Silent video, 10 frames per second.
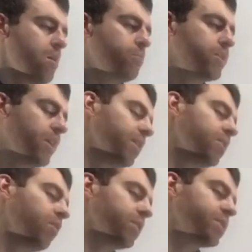But then I
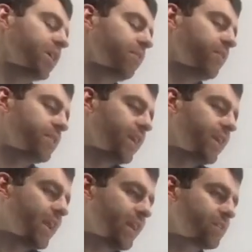notice that if I take
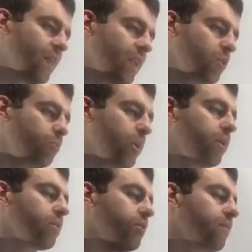an x value
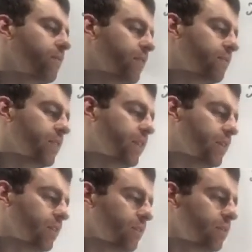bigger than
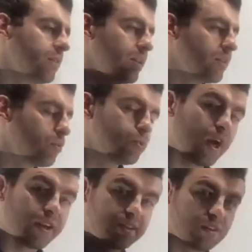15, then the
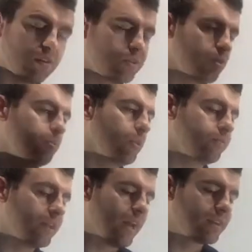quadratic is also above
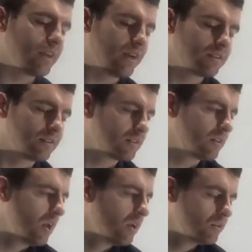the x-axis.
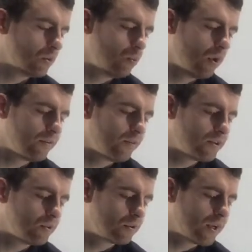So what if I
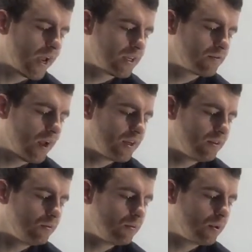took an x
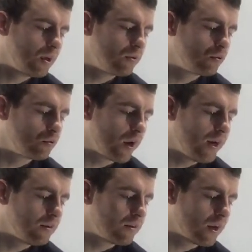value
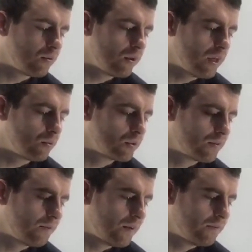greater than or equal to
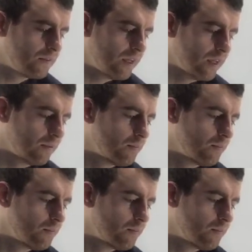15?